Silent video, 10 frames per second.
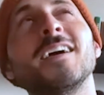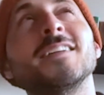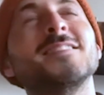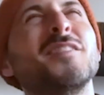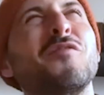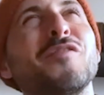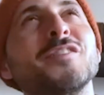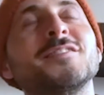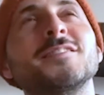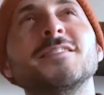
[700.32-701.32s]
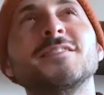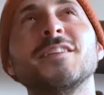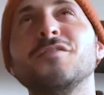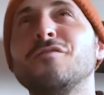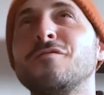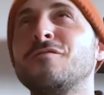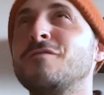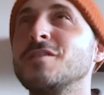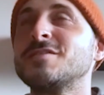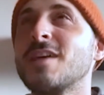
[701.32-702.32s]
it's in the first season,
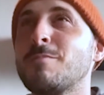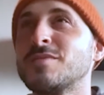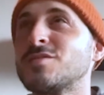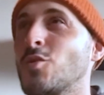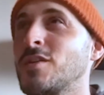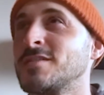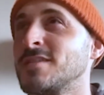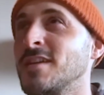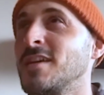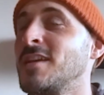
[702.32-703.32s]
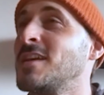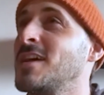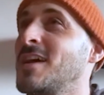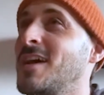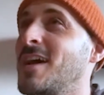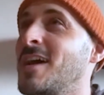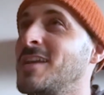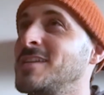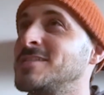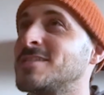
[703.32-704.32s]
first episode is in, and
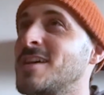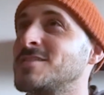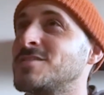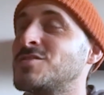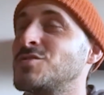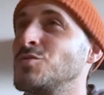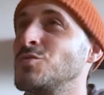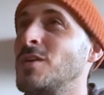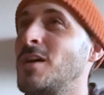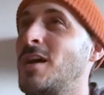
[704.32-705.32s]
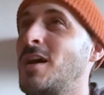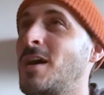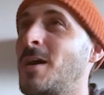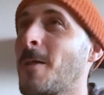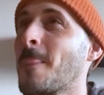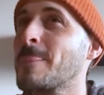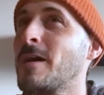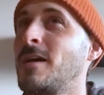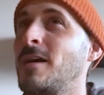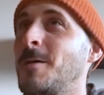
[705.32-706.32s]
he says to uh,
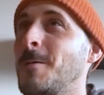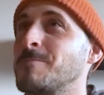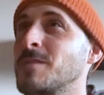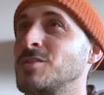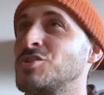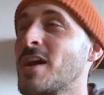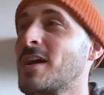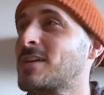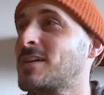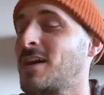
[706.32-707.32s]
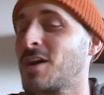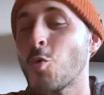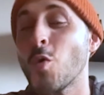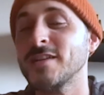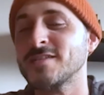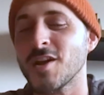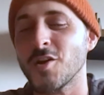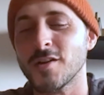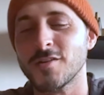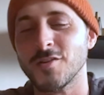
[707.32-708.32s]
uh, Jack uh, Quaid's
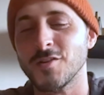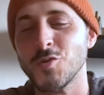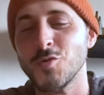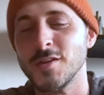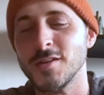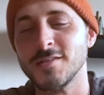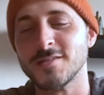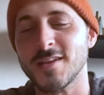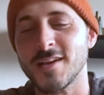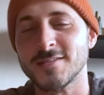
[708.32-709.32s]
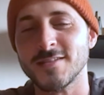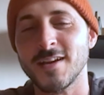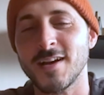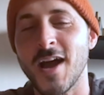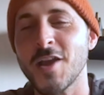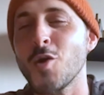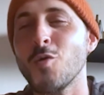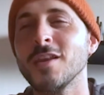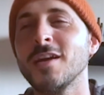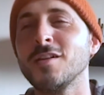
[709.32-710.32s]
character, Yui, he says, uh, I
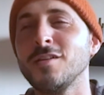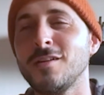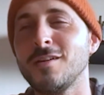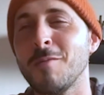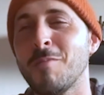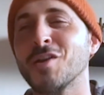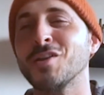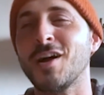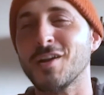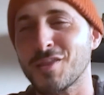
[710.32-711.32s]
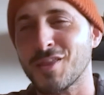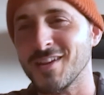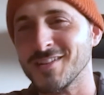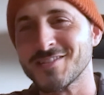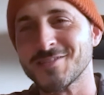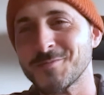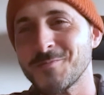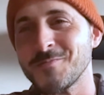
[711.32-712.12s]
know a little about a lot of things.